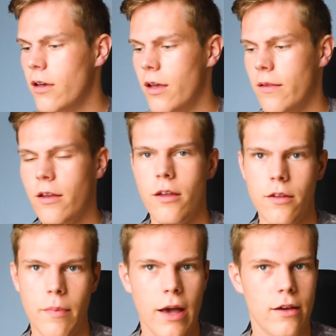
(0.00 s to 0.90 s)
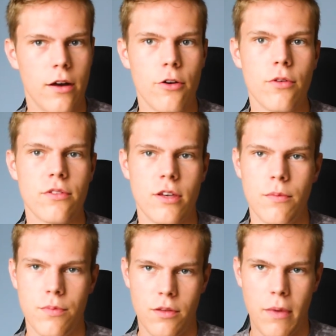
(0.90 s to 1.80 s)
And then in the back I always
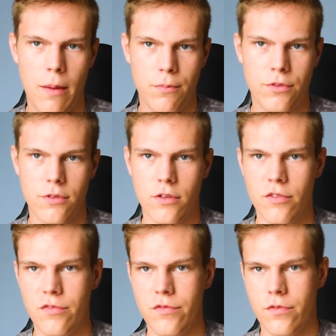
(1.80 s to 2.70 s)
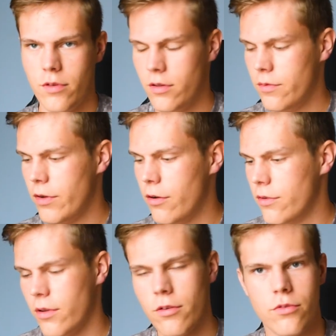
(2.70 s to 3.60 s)
keep the maps of
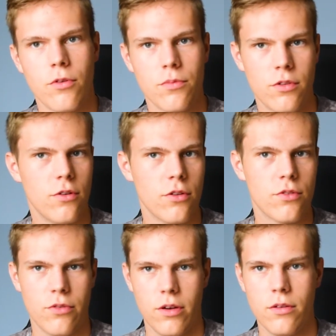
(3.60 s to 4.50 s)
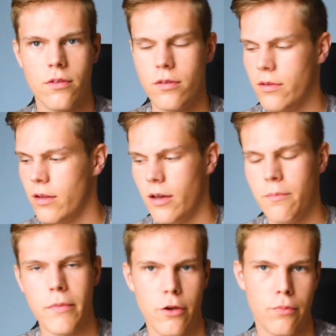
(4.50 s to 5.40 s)
various aerodromes in Austria that I
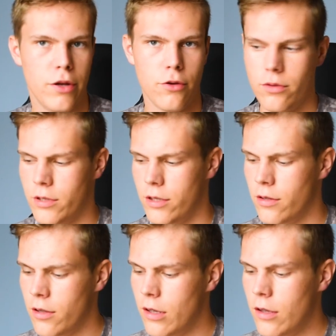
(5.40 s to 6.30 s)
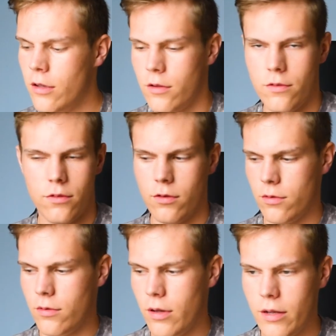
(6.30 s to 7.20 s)
may or may not need.
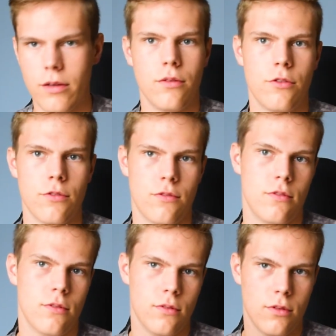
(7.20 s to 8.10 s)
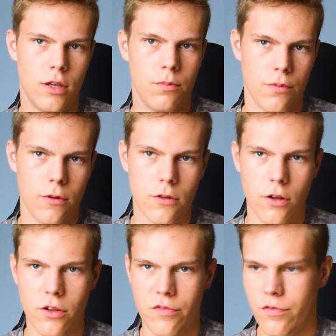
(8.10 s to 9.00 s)
So I just keep a
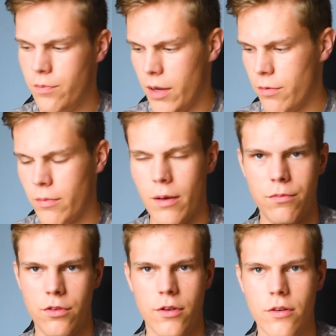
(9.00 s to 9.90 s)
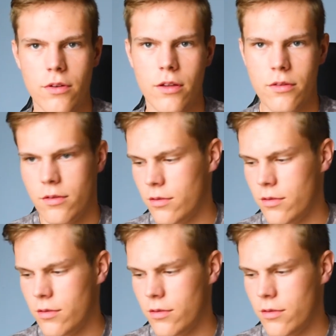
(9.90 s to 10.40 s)
lot of paper maps here that